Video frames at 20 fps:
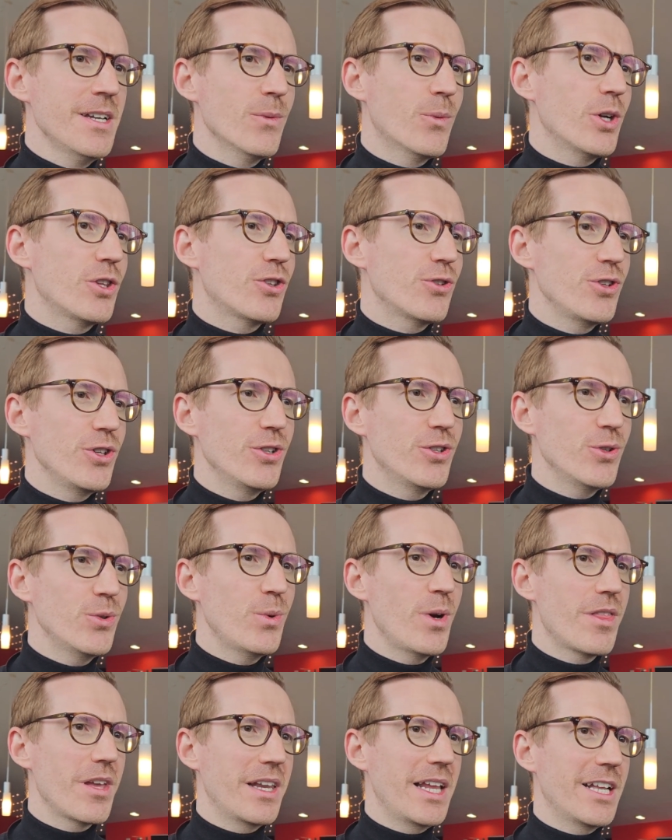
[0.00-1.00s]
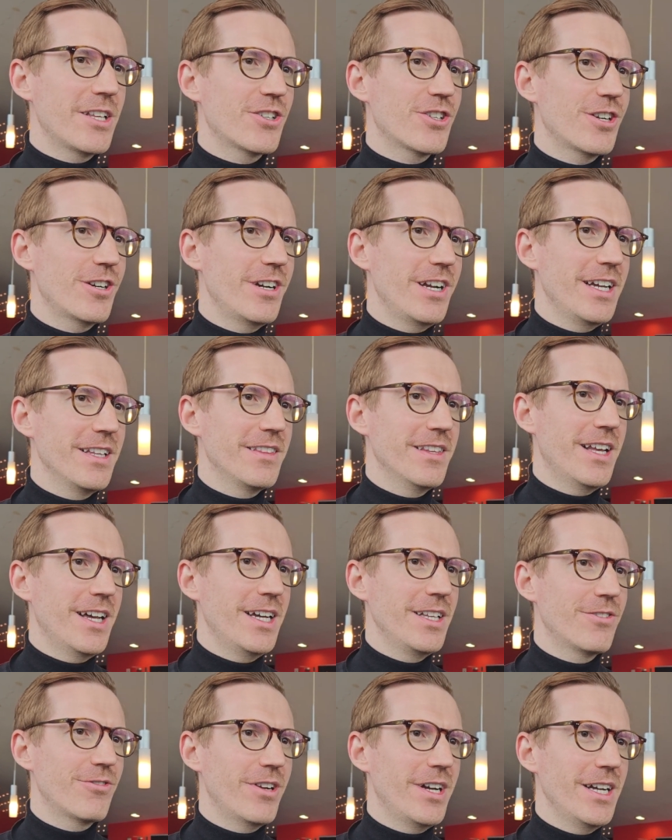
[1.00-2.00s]
what do you do with the ledger at
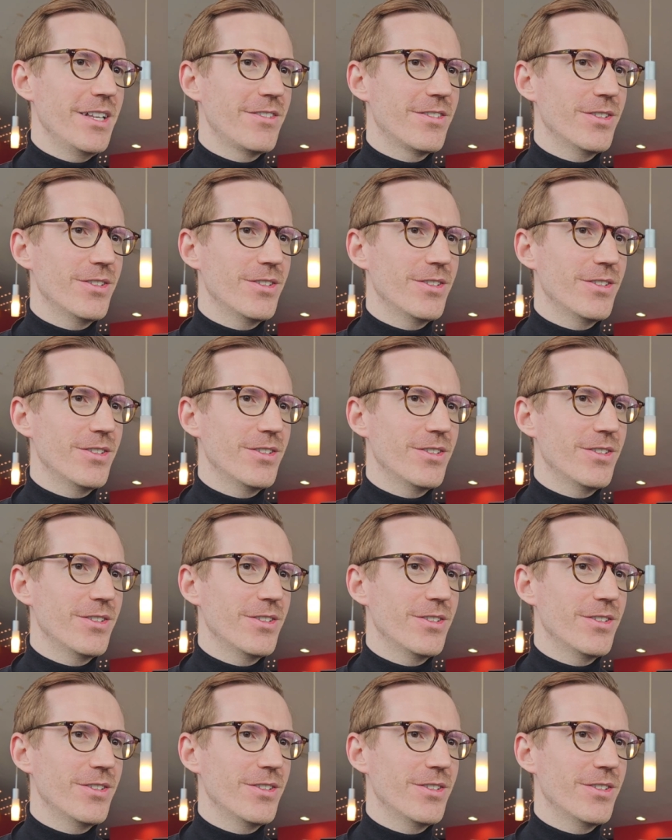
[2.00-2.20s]
night, right?